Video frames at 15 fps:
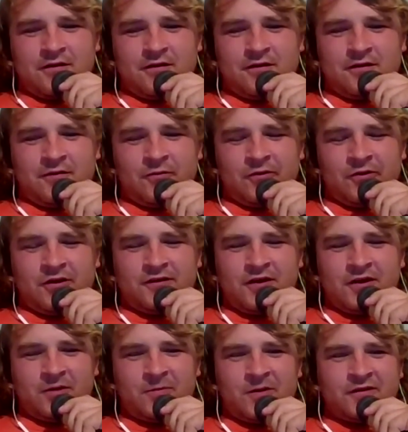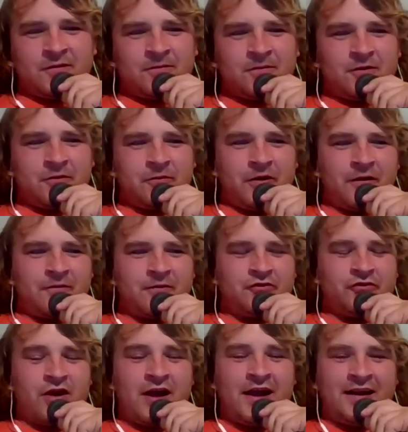we're going to talk about something I've
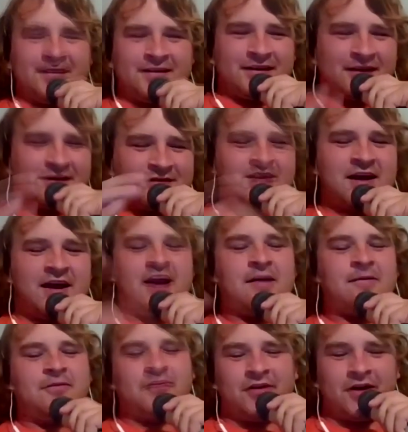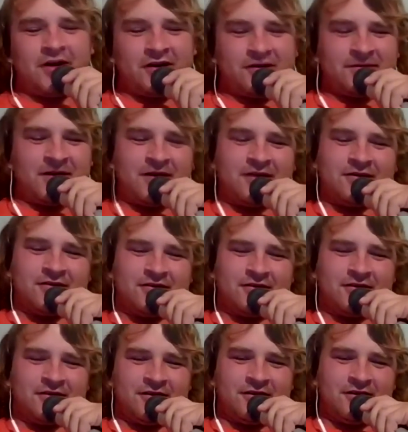been trying to get time to talk about,
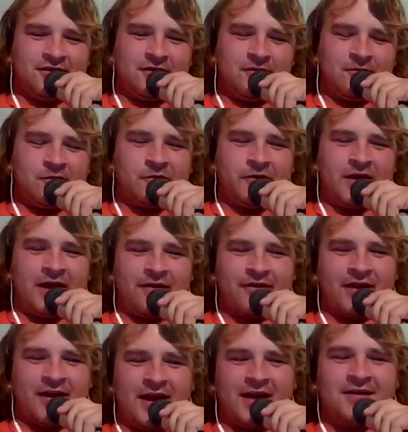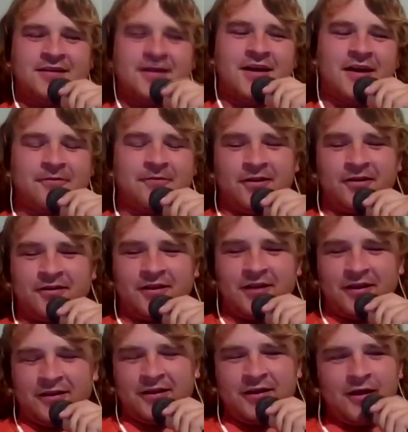but we haven't had time here
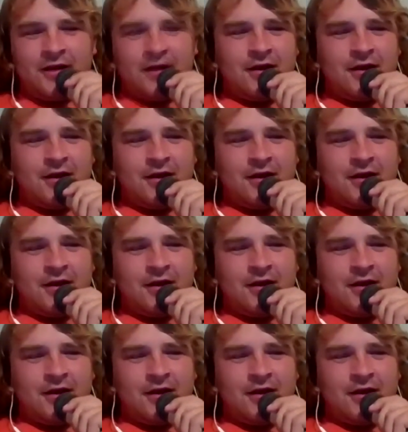lately.